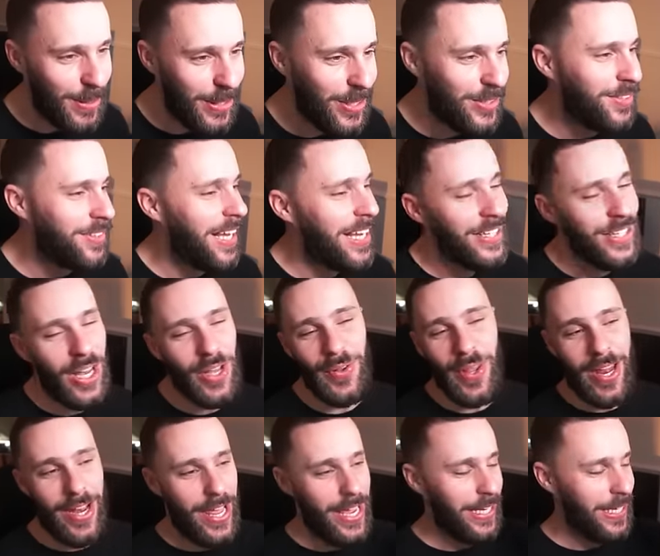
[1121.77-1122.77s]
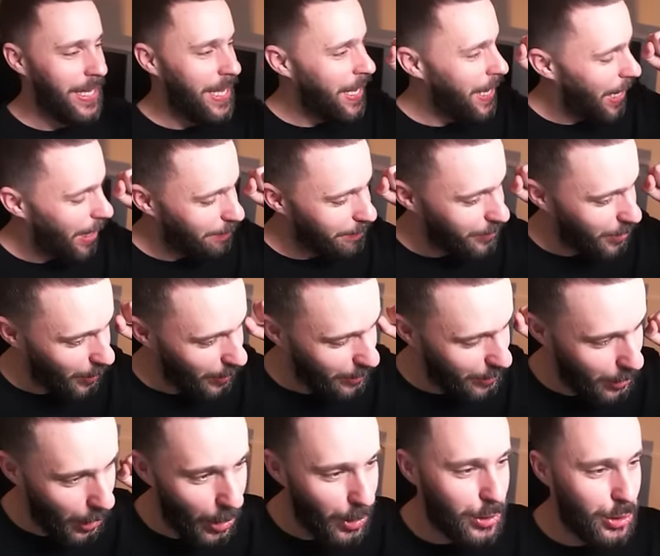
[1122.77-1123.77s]
because they know that they, I'm
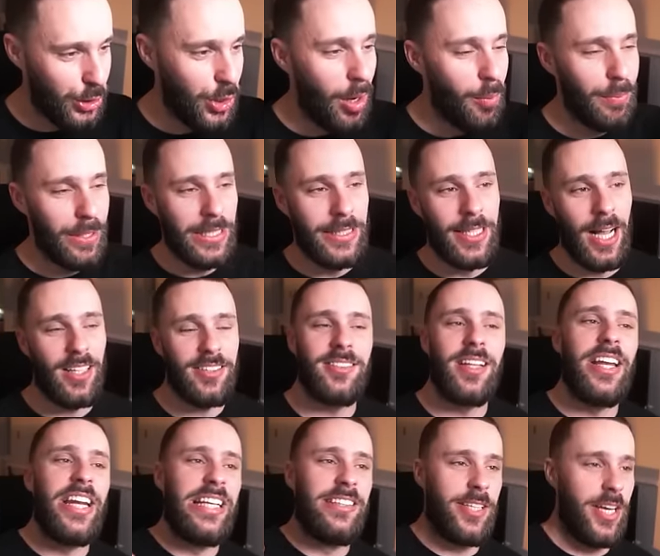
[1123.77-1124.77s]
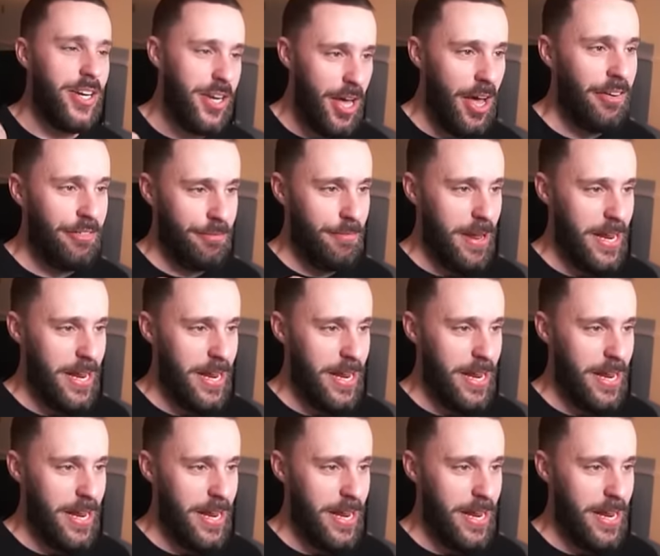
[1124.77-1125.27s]
doing too strong with a task. They need to nerf